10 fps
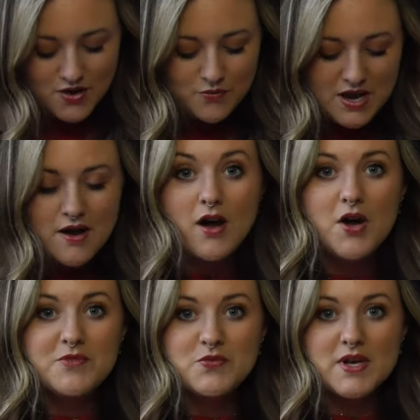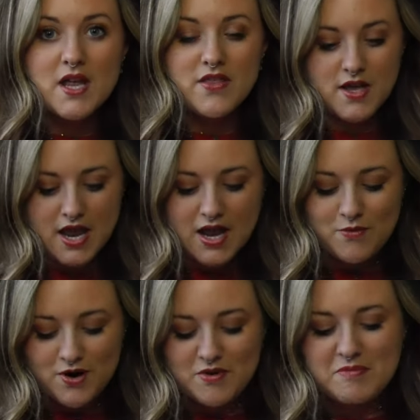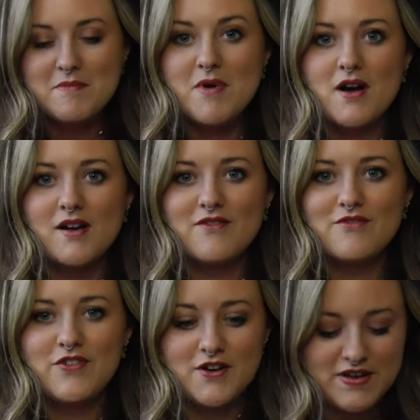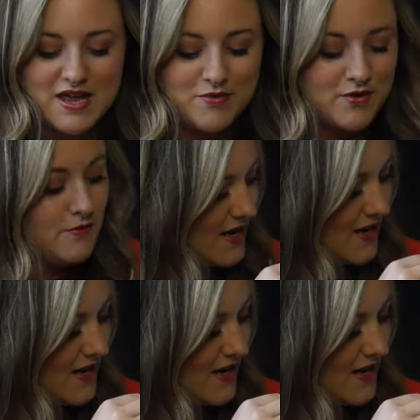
We are armed with a word Whippet mug full of kibble.